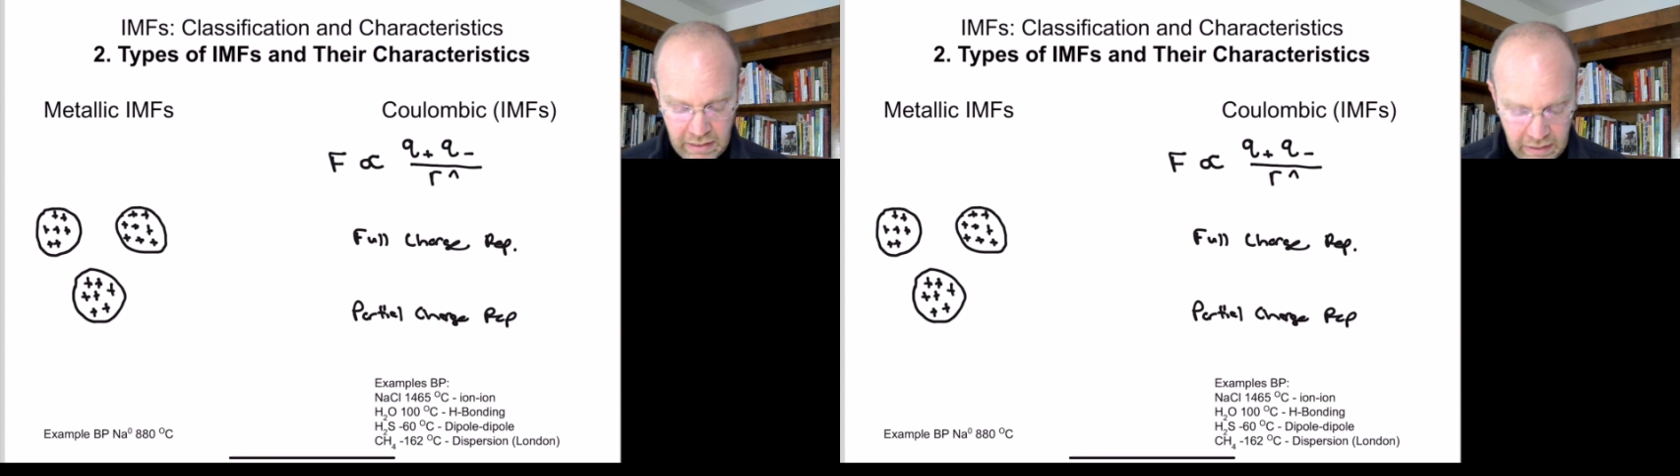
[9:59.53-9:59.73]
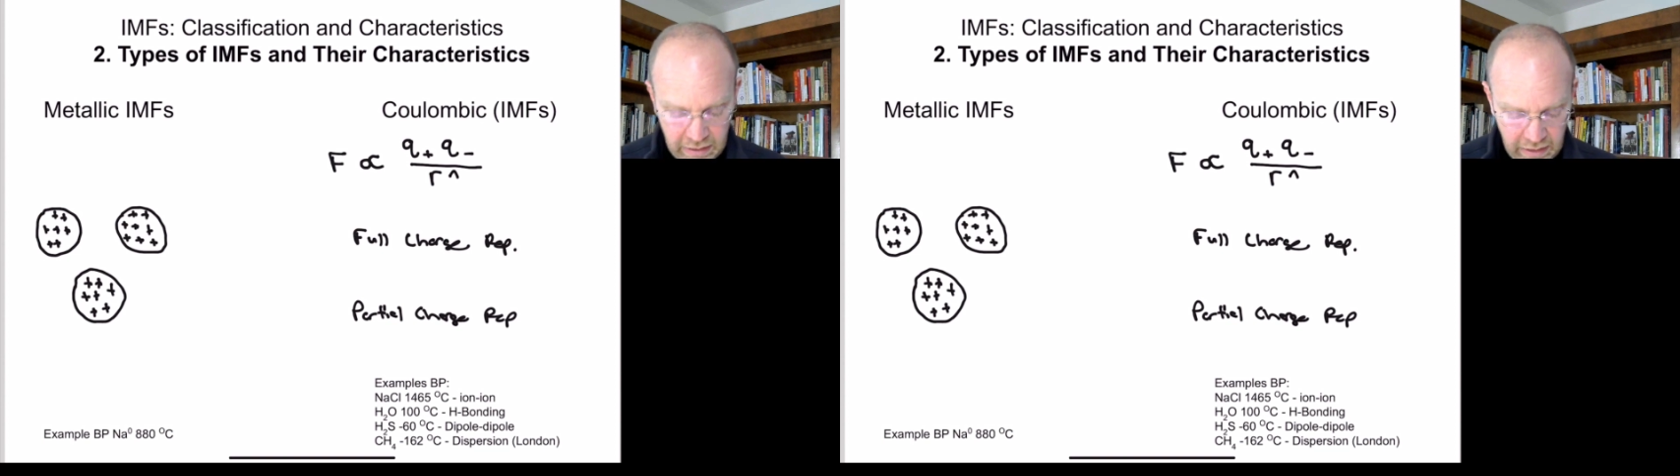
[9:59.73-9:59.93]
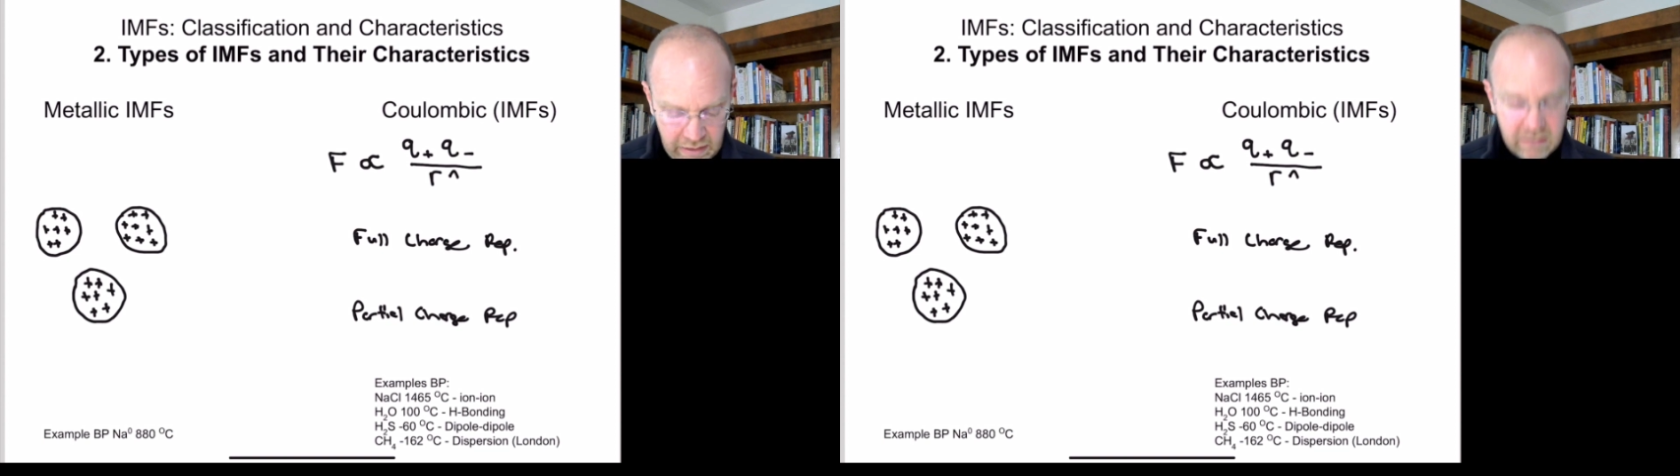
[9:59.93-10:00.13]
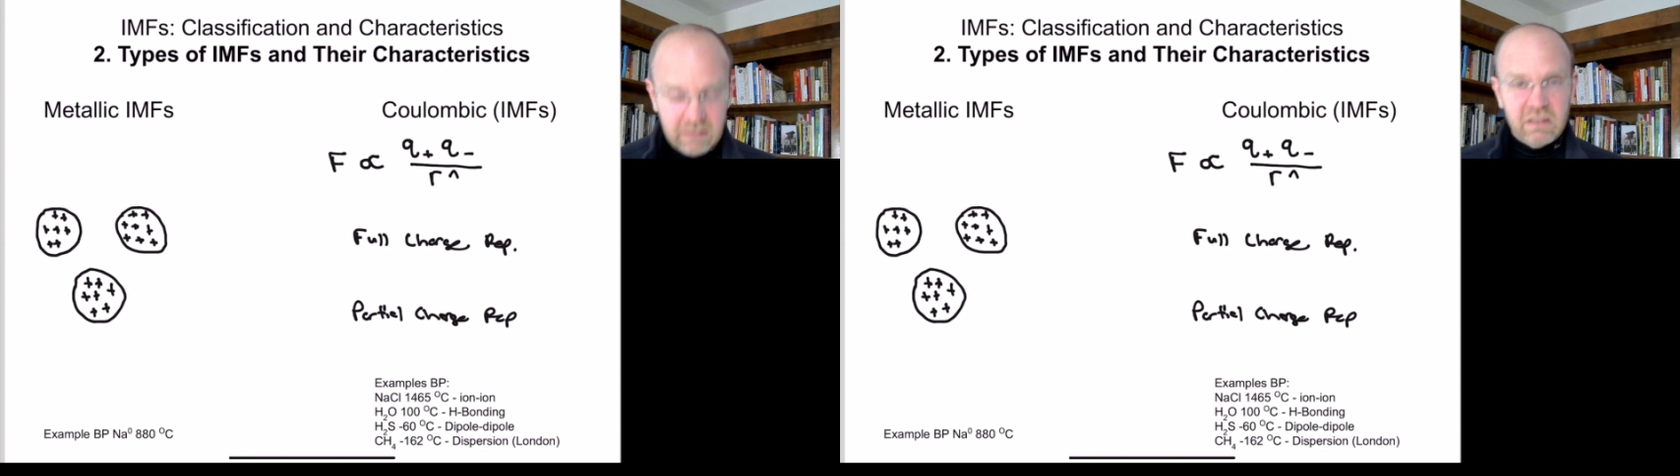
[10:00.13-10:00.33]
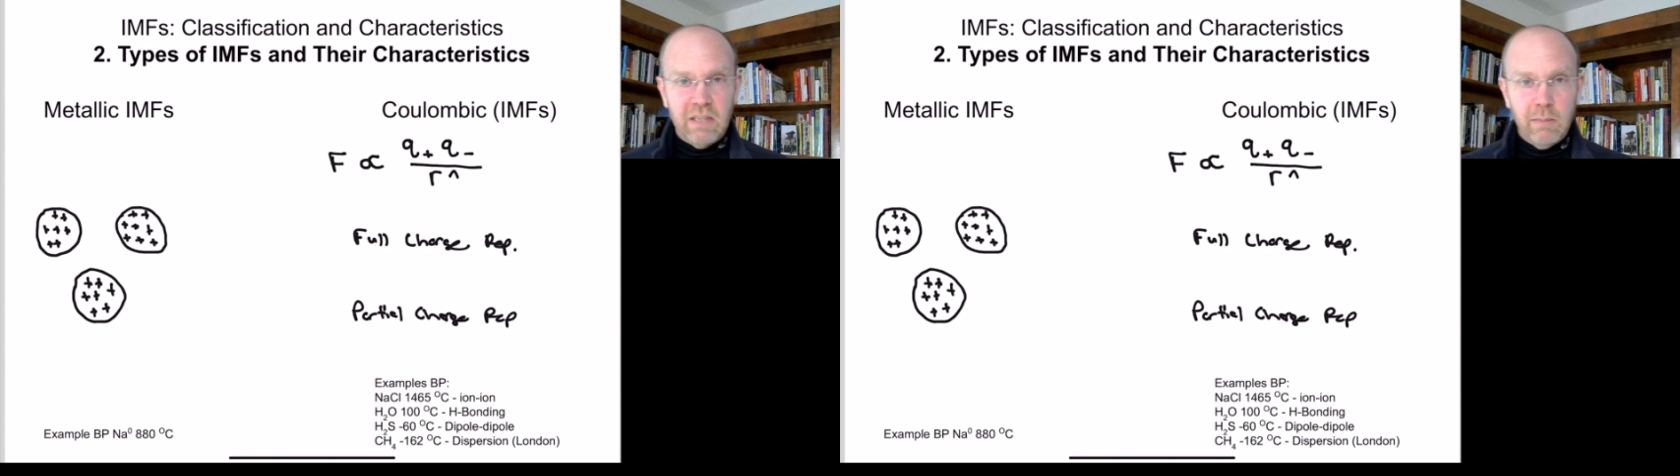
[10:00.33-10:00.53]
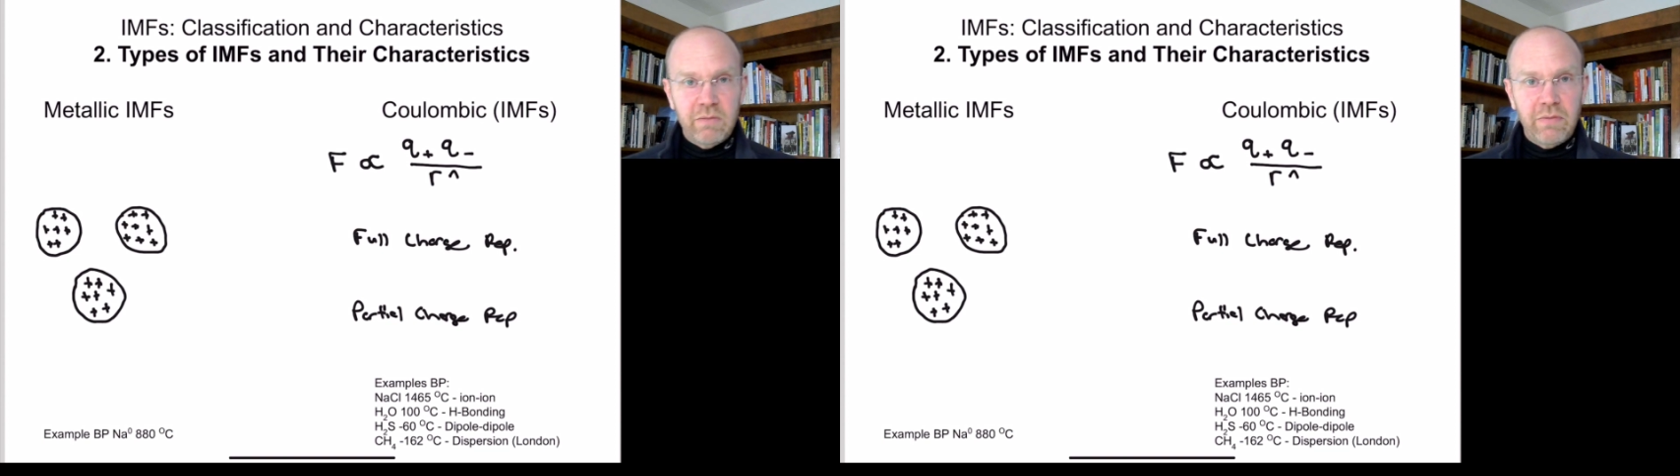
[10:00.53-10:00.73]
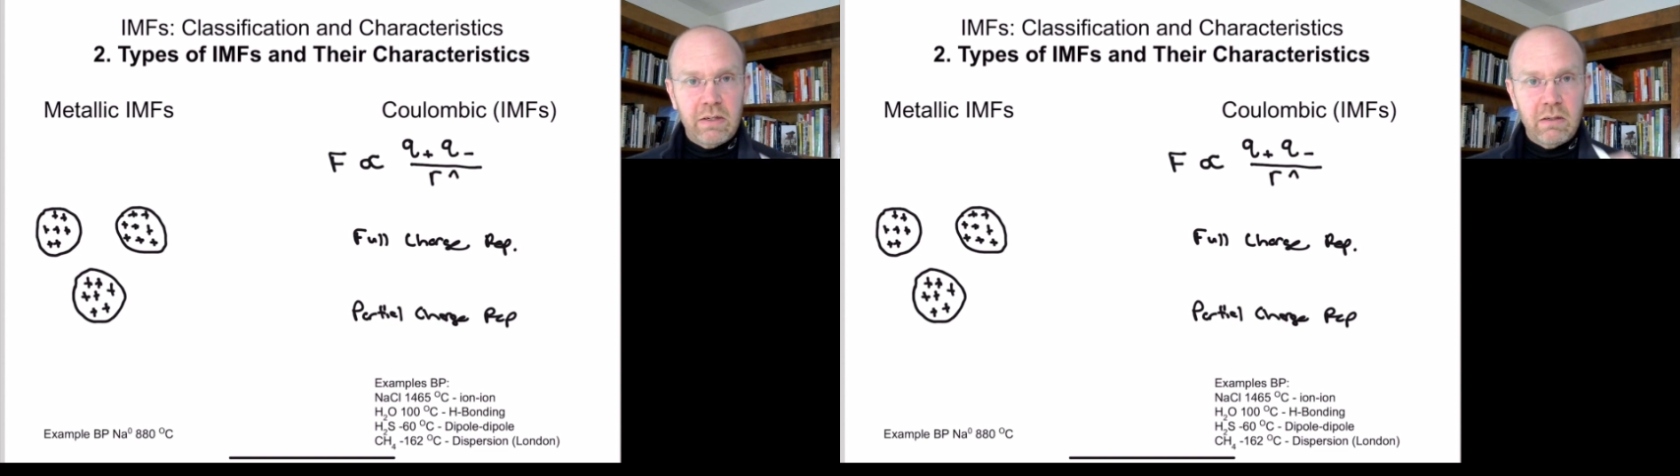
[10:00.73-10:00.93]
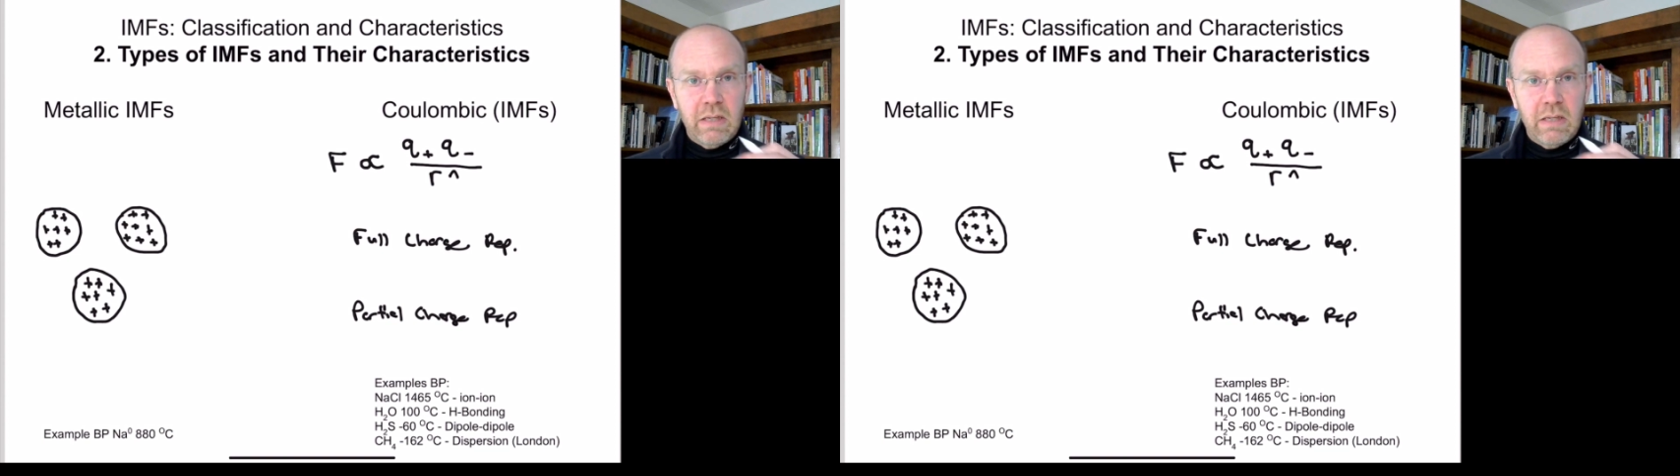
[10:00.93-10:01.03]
And some of their